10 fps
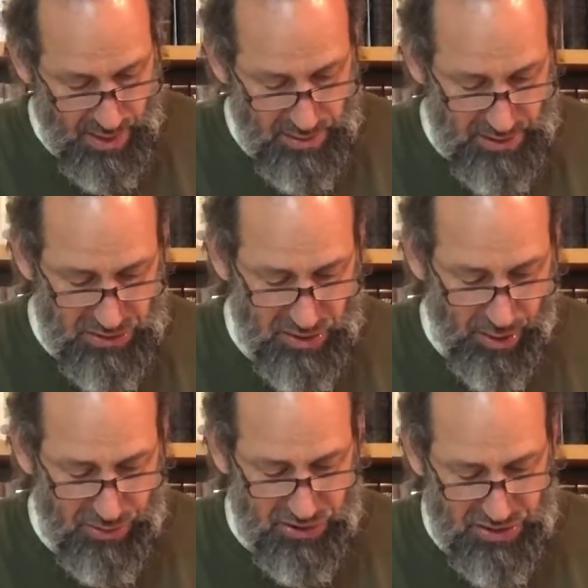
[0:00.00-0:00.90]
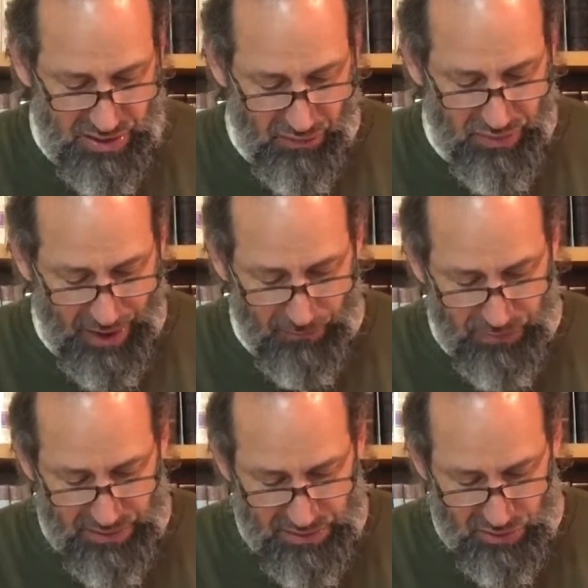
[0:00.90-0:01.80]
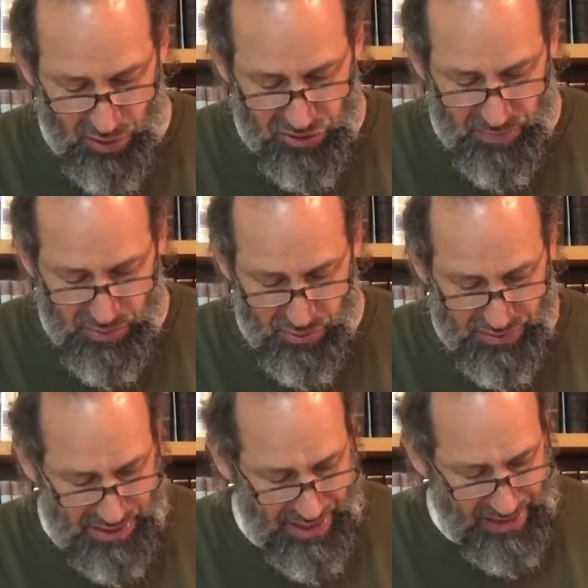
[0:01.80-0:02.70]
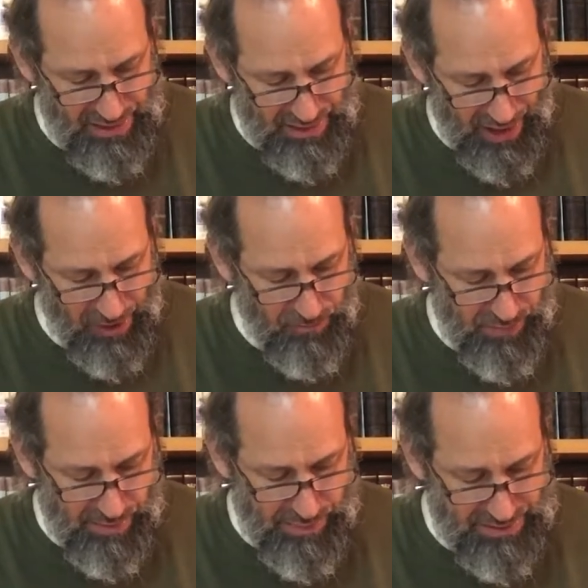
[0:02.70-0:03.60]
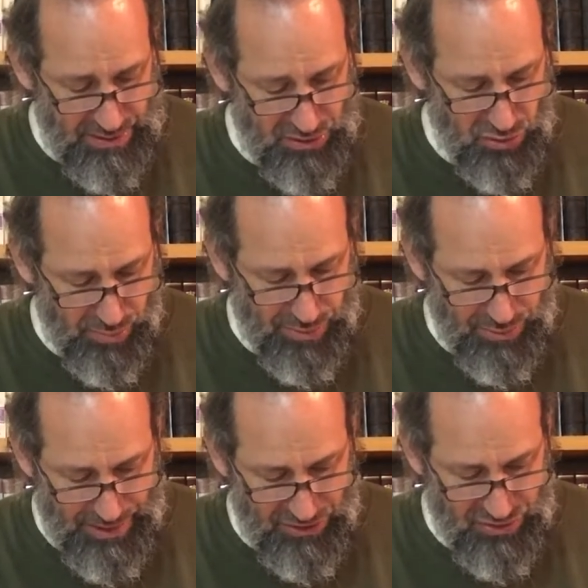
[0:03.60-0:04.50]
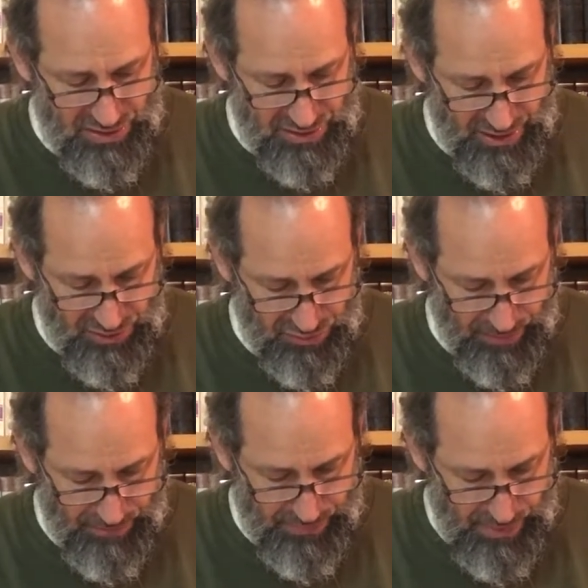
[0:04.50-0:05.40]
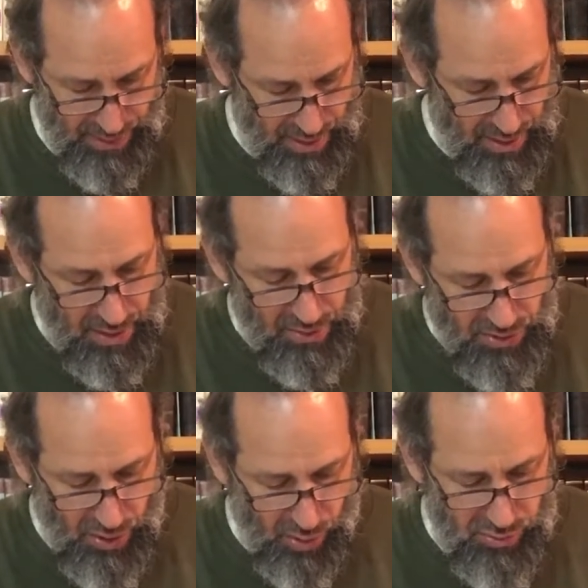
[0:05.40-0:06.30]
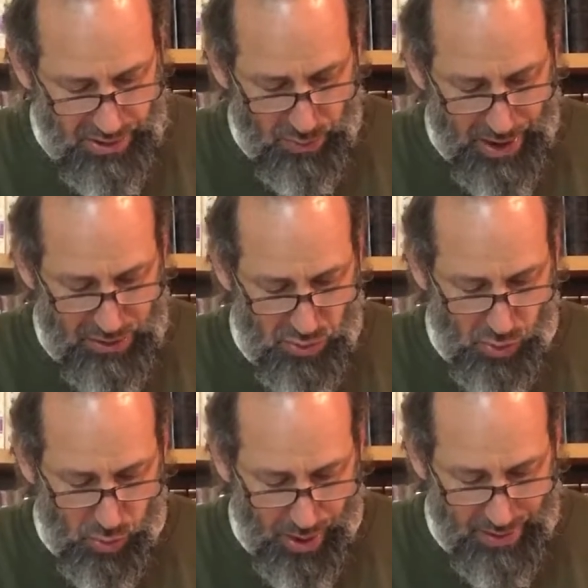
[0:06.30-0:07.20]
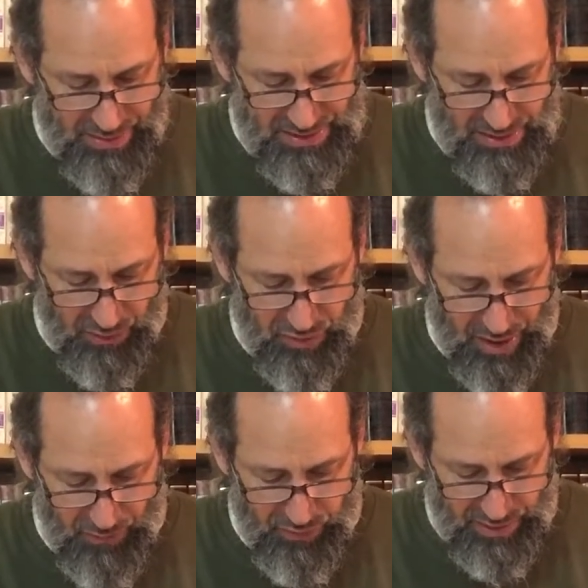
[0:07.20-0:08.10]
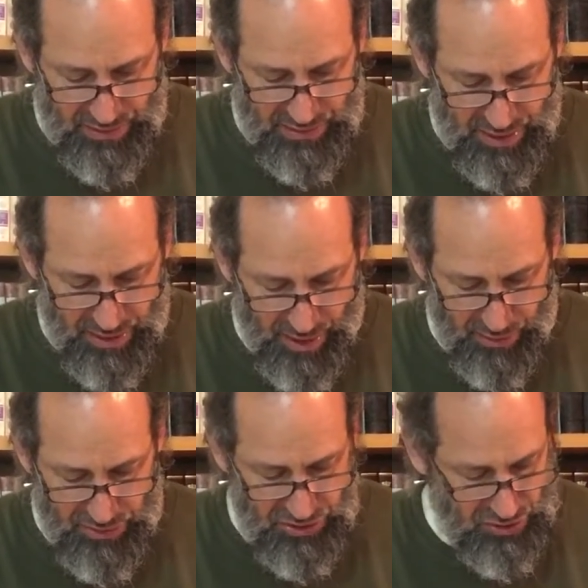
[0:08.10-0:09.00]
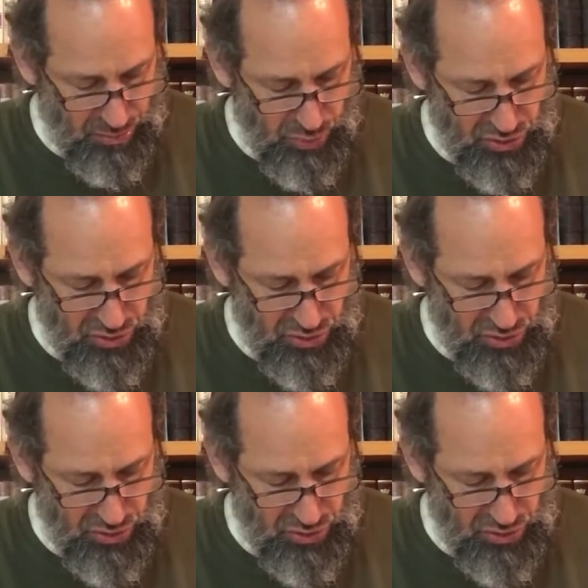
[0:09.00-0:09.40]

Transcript: This courage and self-confidence can also be used in daily life, in business, human relations, etc. The only way to acquire this self-confidence and courage is to push